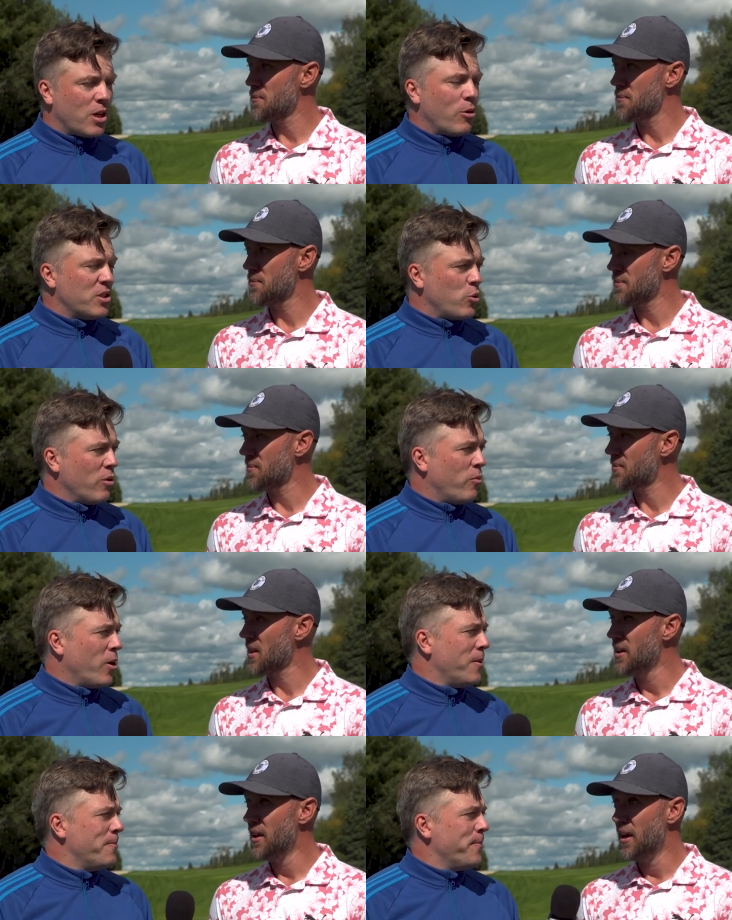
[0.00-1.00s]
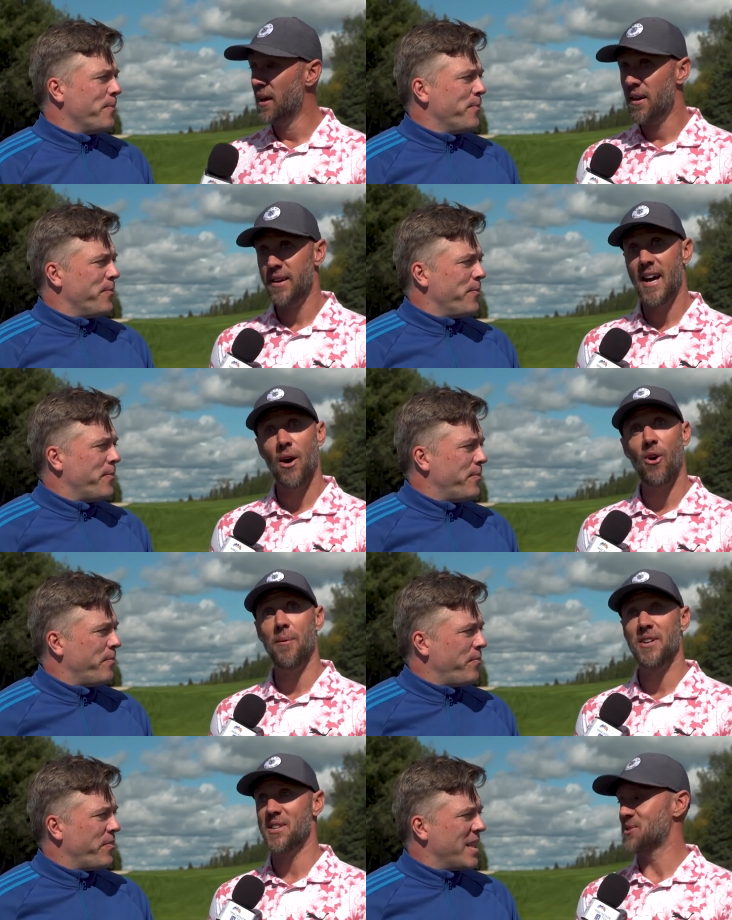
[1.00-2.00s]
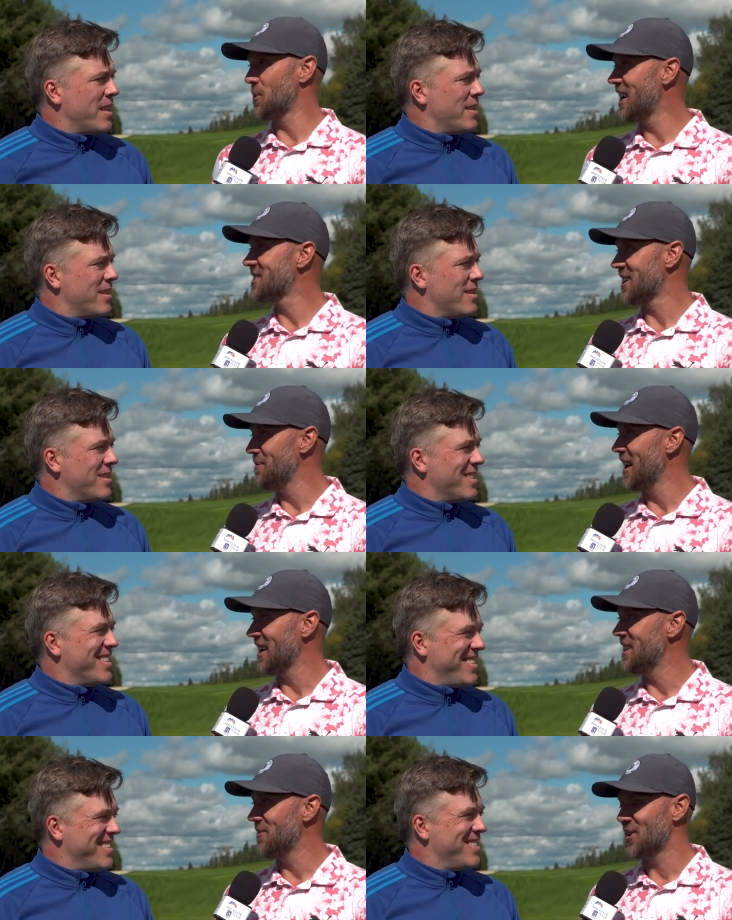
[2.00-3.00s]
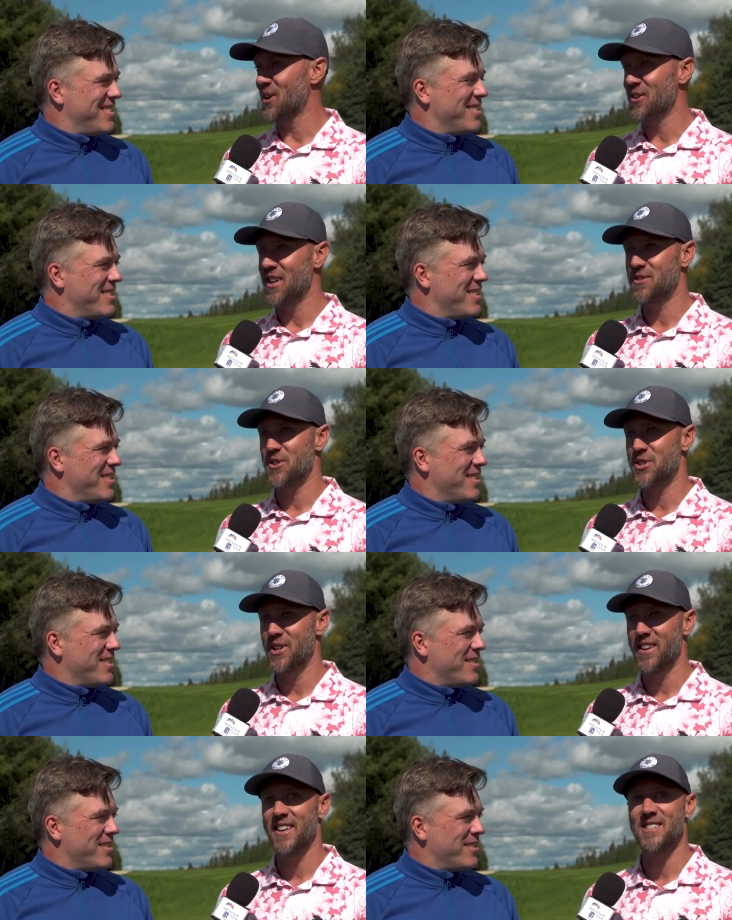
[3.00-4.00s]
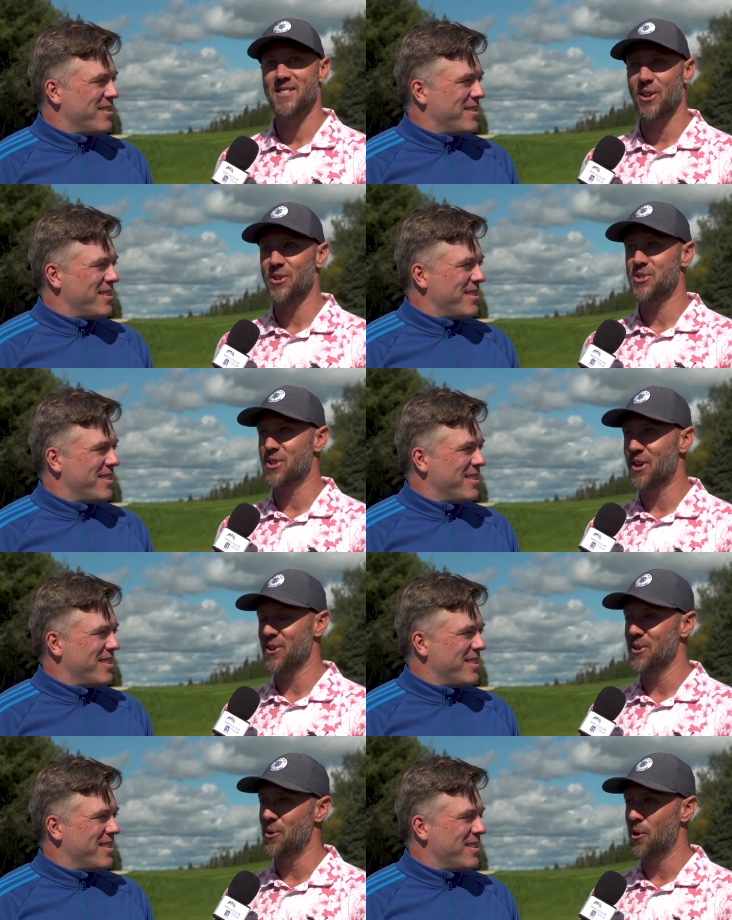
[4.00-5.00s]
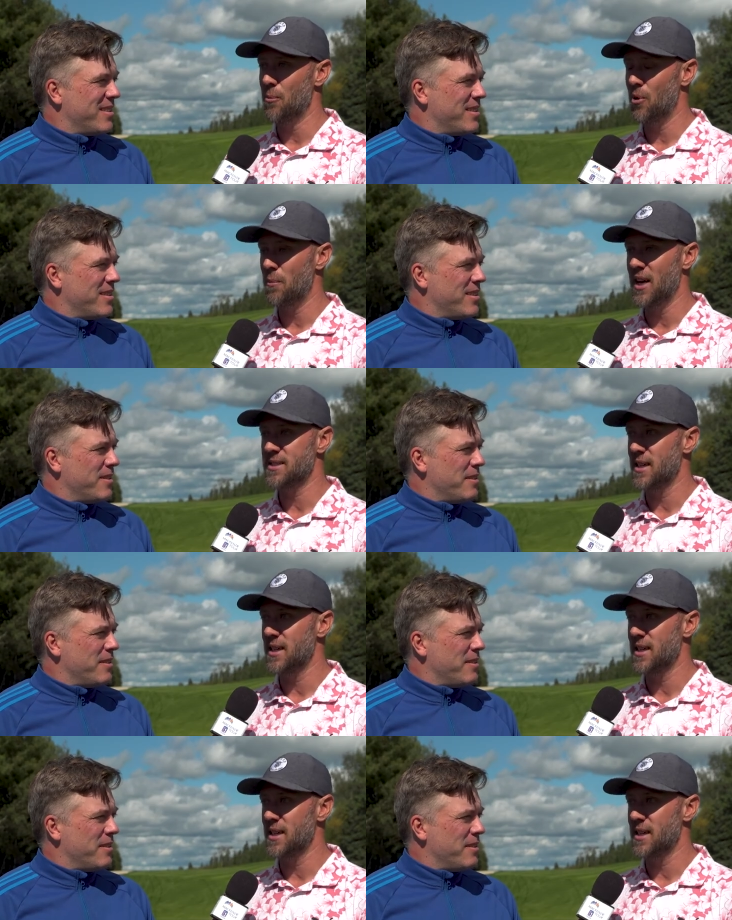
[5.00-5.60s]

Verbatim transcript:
Speaker 1: are in store for?
Speaker 2: Yeah, well, I mean, this wind is going to make it difficult, that's for sure. I think this is a little stronger than normal, but